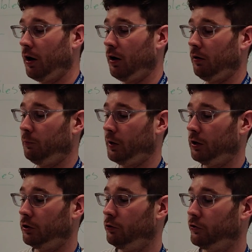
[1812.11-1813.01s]

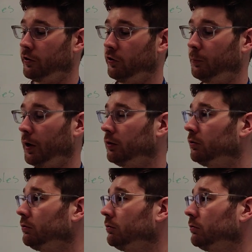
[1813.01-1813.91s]
but use this
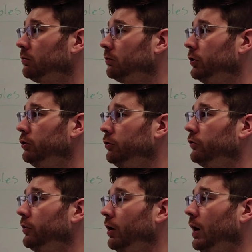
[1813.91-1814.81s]
button,
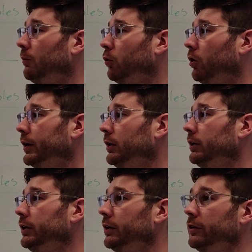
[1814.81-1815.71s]
use the onboard
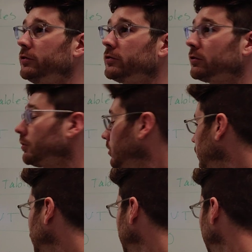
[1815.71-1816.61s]
LEDs,
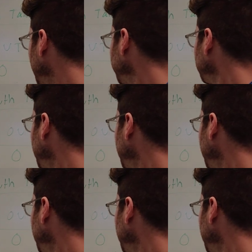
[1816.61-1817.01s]
mess